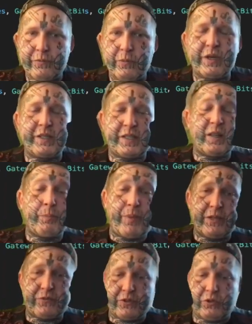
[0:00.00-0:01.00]
We're going to take the
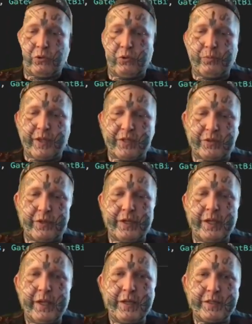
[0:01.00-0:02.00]
best result, basically,
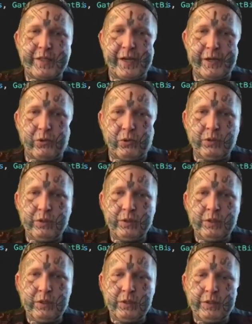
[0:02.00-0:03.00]
title,
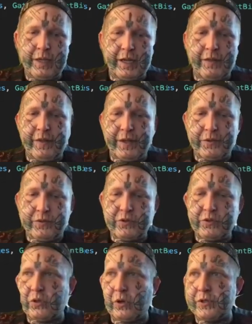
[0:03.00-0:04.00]
and then
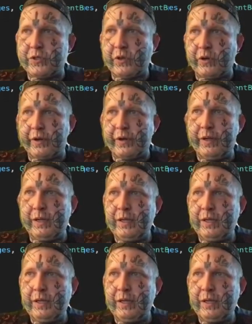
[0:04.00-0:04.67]
star,